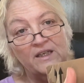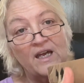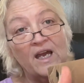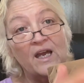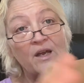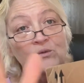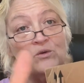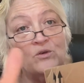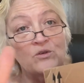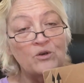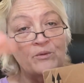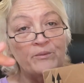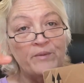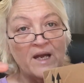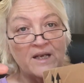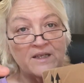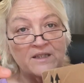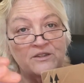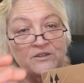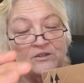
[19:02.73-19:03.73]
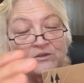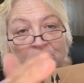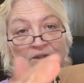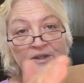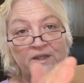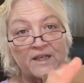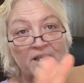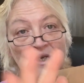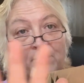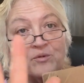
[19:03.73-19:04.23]
I will go back to doing
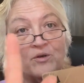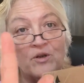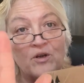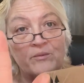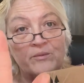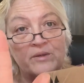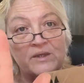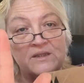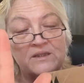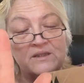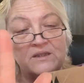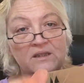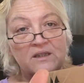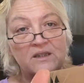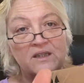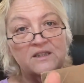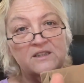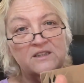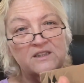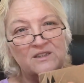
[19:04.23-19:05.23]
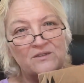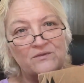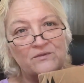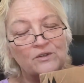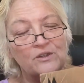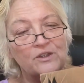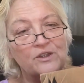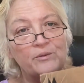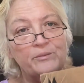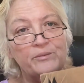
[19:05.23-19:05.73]
that, I promise. It's just for
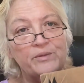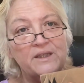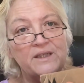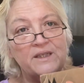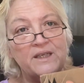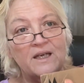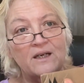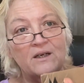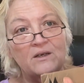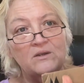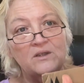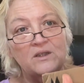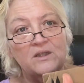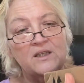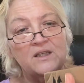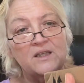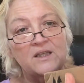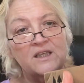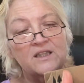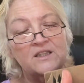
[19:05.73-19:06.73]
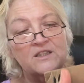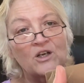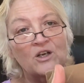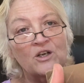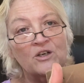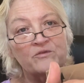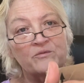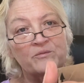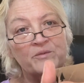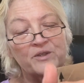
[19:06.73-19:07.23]
a little bit now. It's
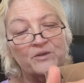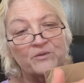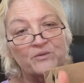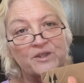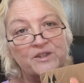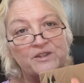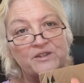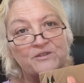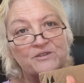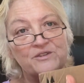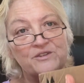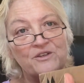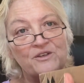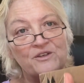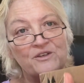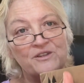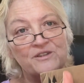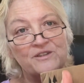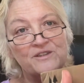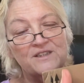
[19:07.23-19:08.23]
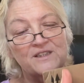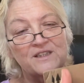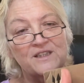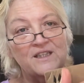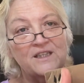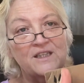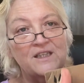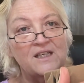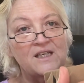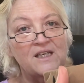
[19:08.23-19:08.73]
hard for me to read those cards.
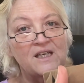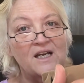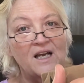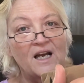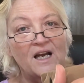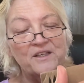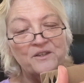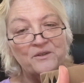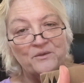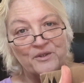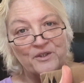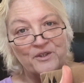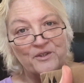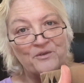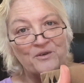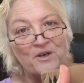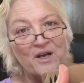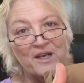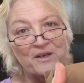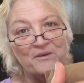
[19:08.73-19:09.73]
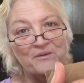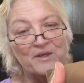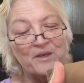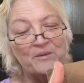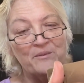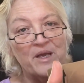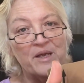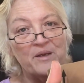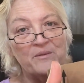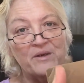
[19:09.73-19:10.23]
I don't want to cry when I
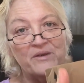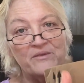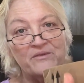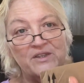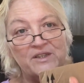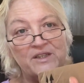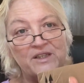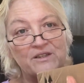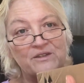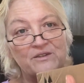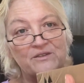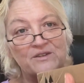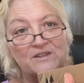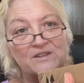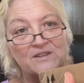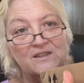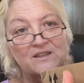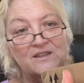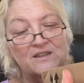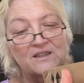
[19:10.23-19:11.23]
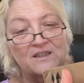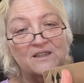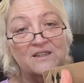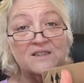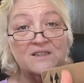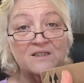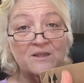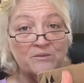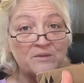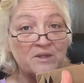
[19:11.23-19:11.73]
make my videos.
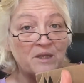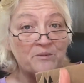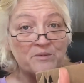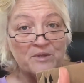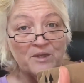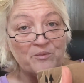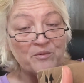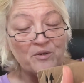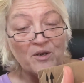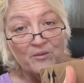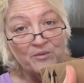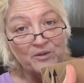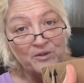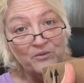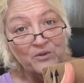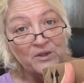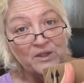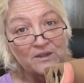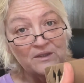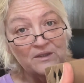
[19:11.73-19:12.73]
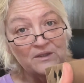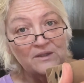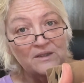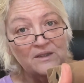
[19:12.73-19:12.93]
Sometimes I probably will.